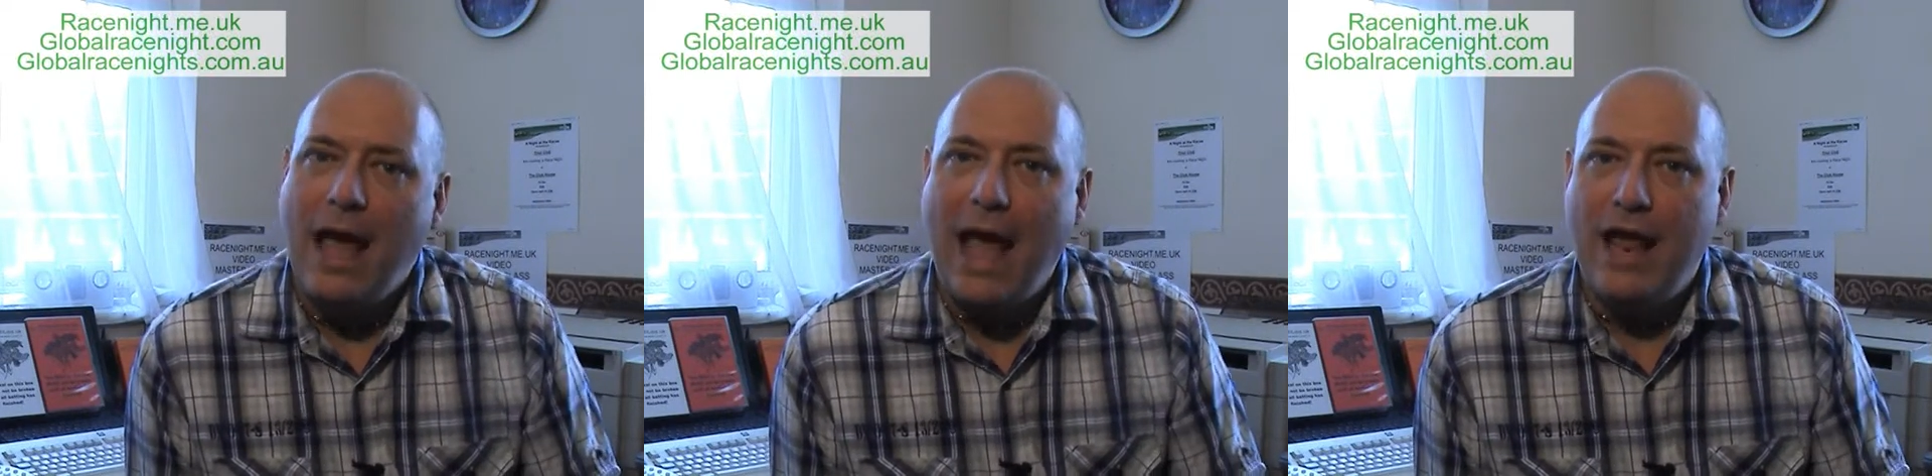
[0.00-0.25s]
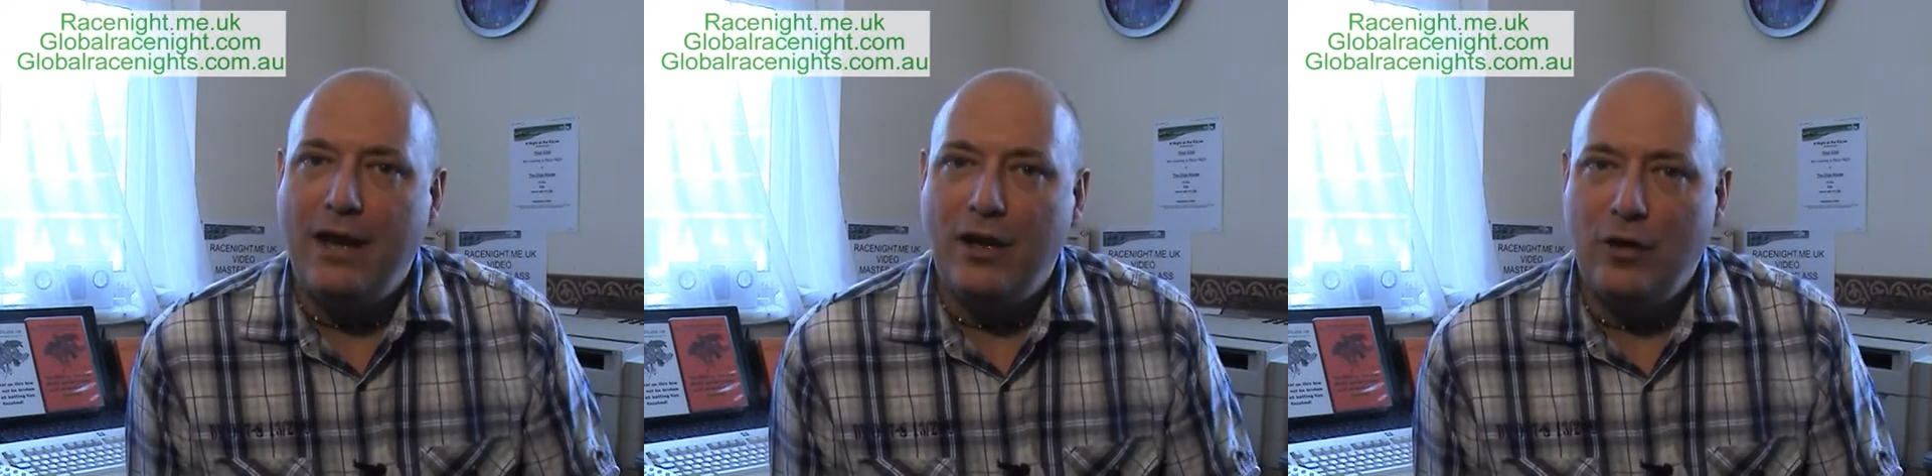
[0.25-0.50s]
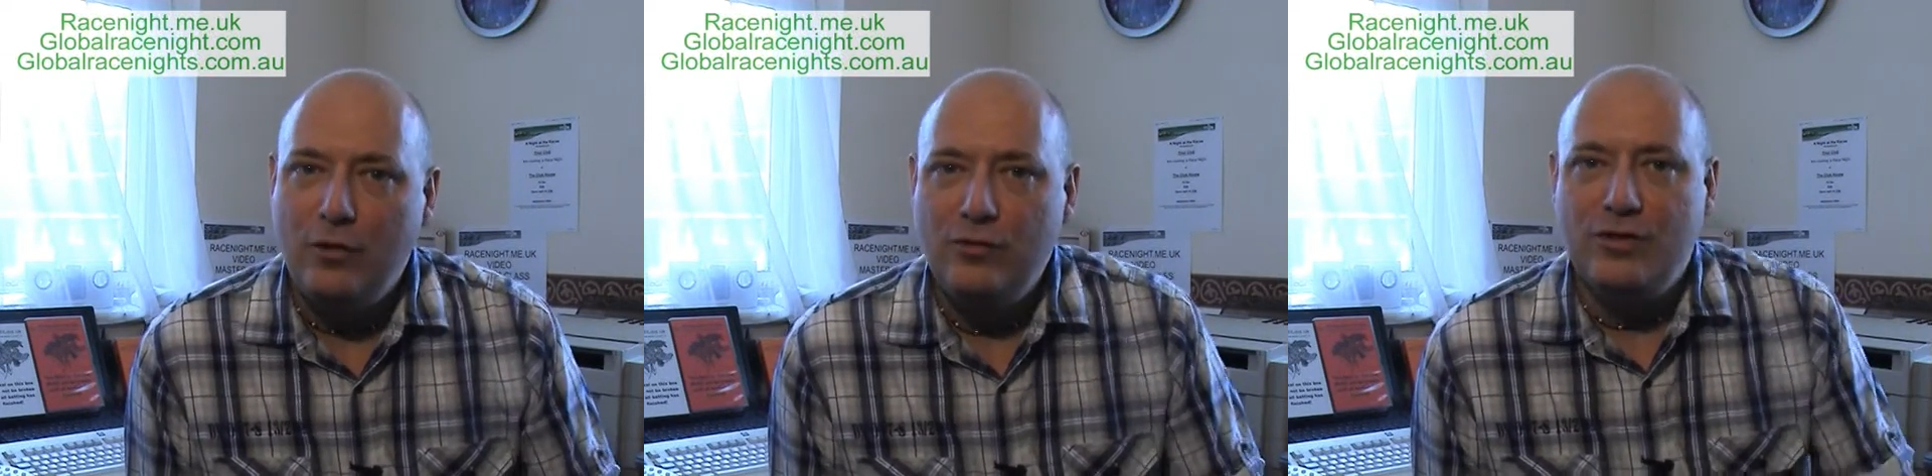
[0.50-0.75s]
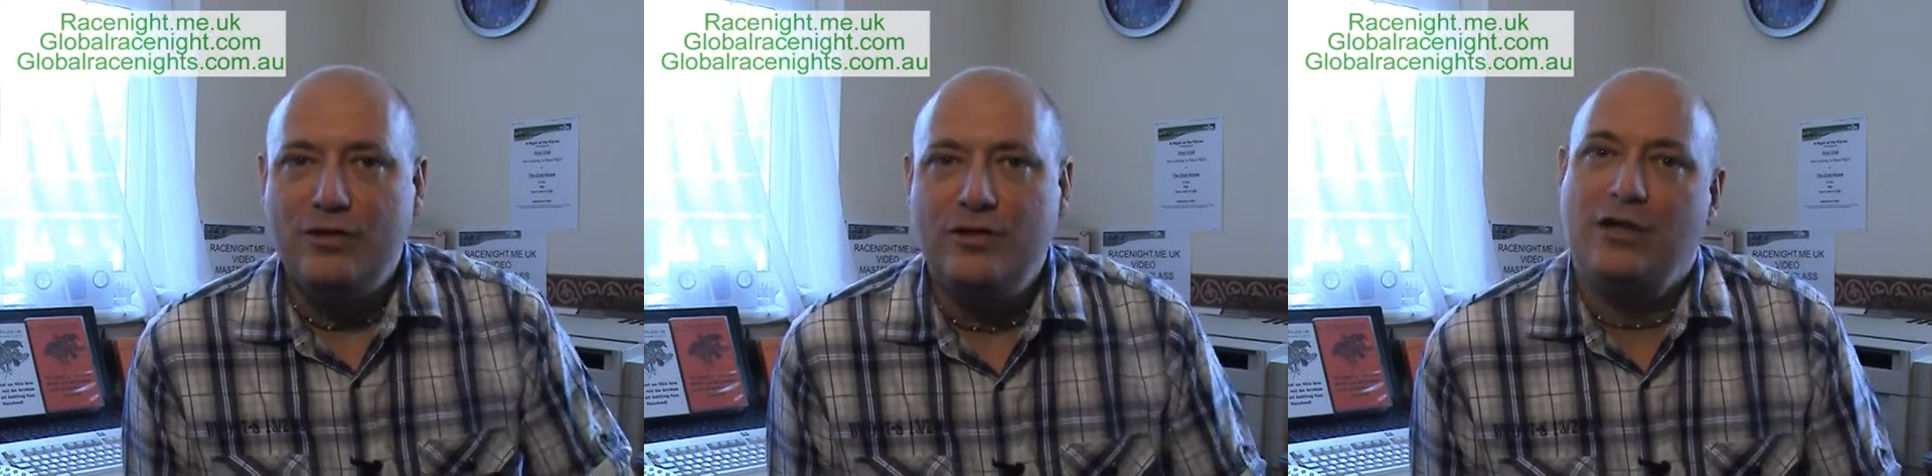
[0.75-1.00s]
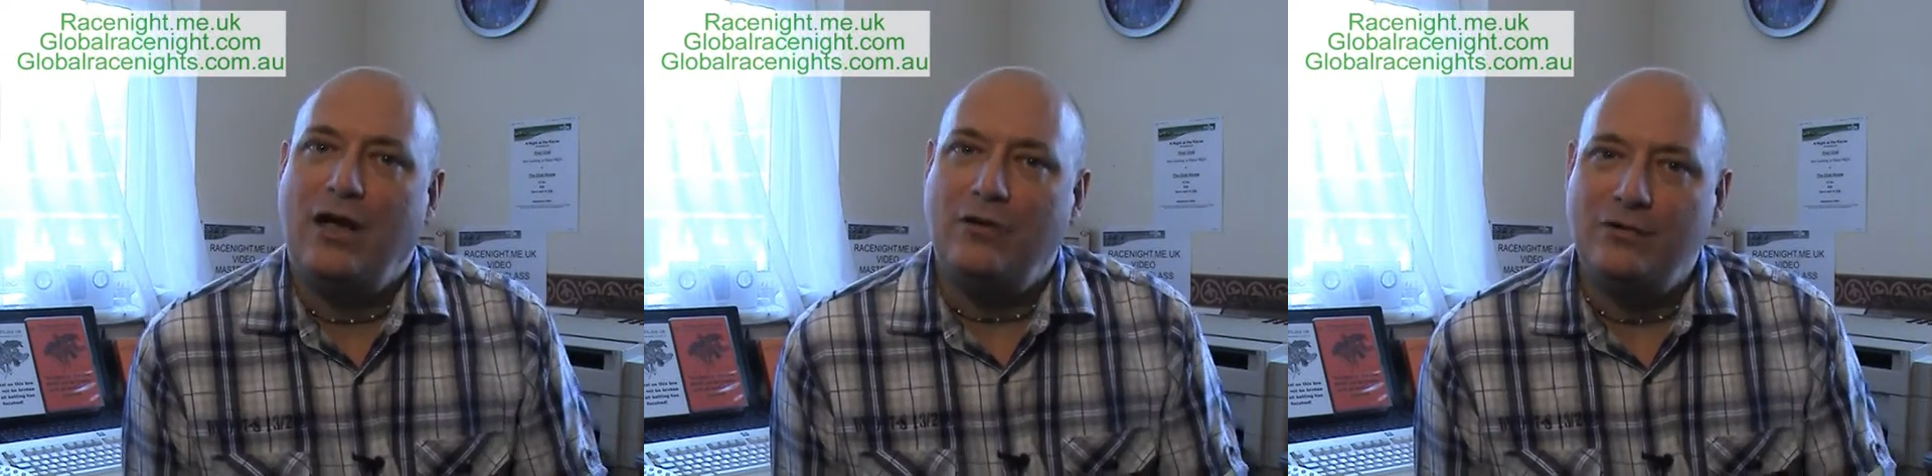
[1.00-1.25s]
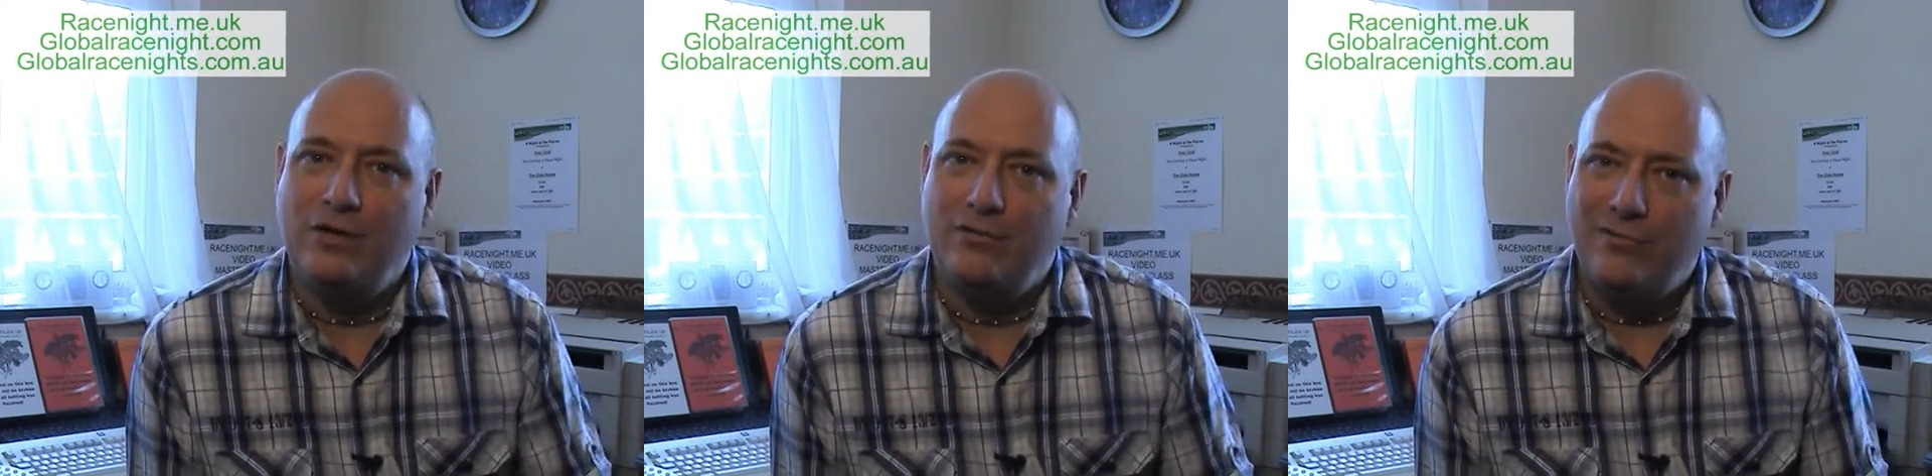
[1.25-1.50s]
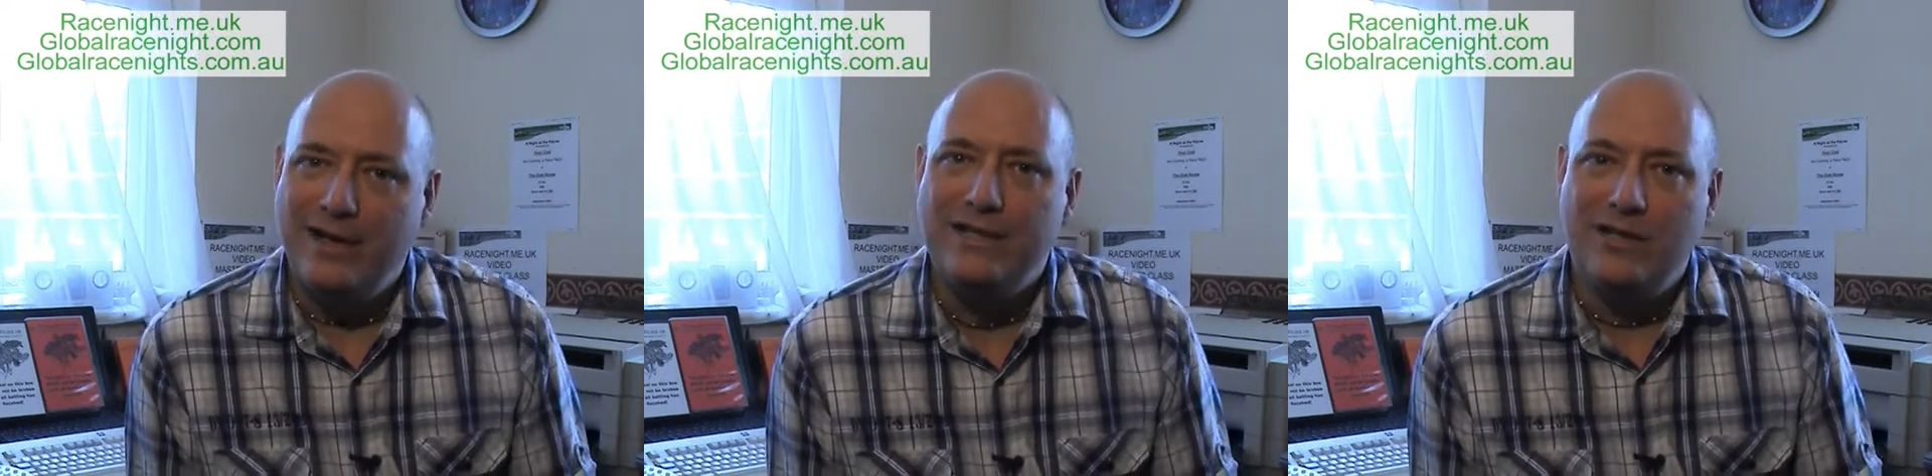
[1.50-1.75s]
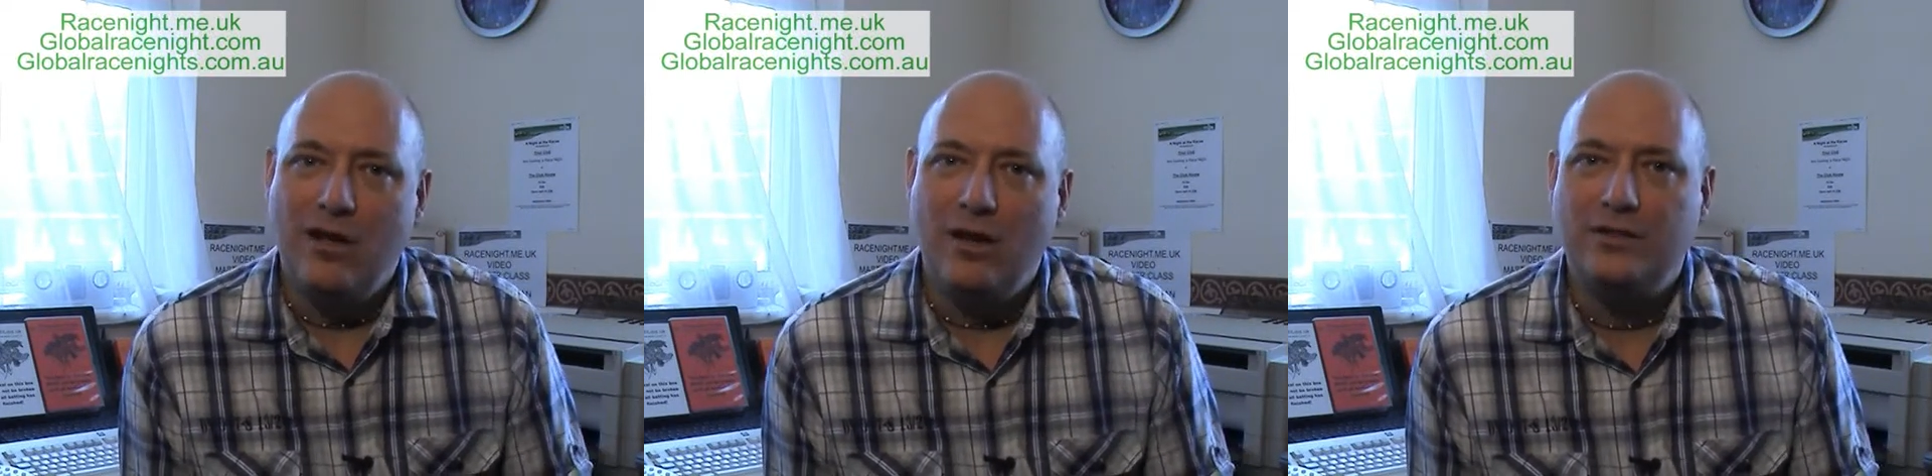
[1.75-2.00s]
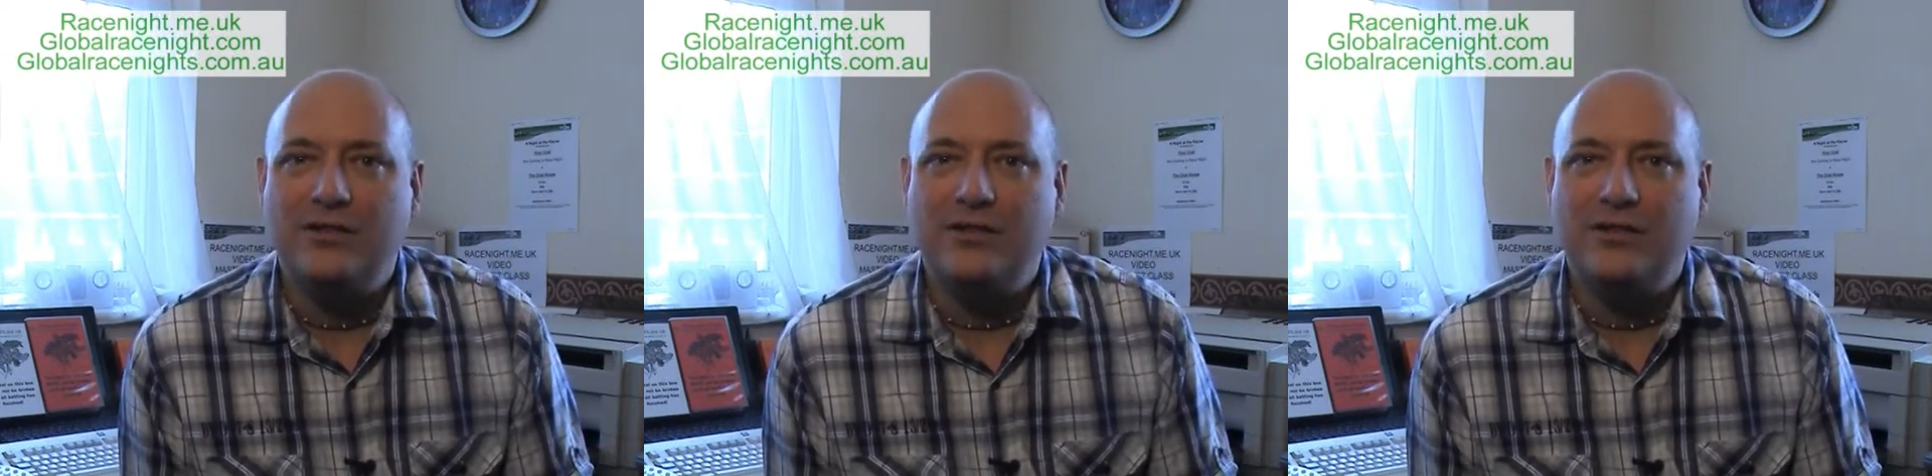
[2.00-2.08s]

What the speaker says: and the losers go to the race card